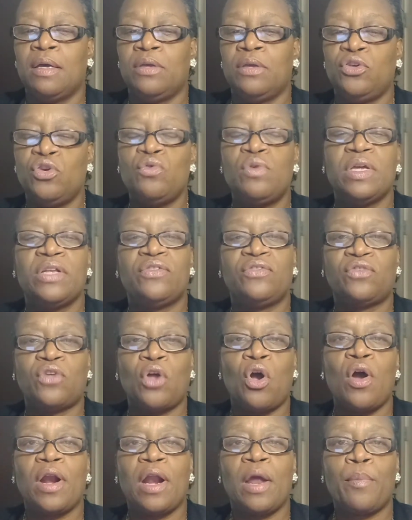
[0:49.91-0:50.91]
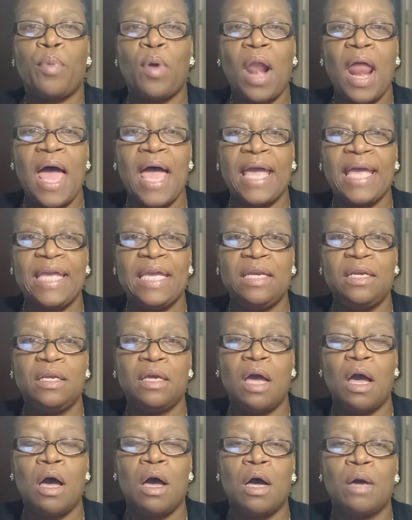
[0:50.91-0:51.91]
you can start applying
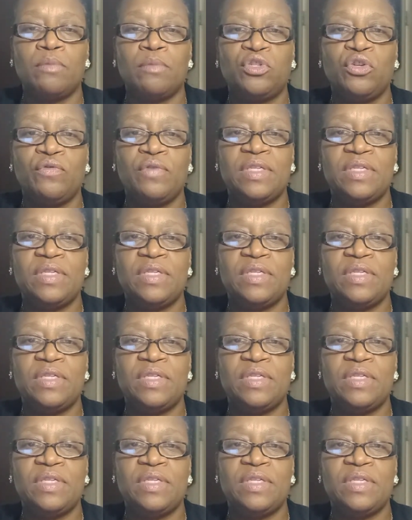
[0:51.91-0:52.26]
to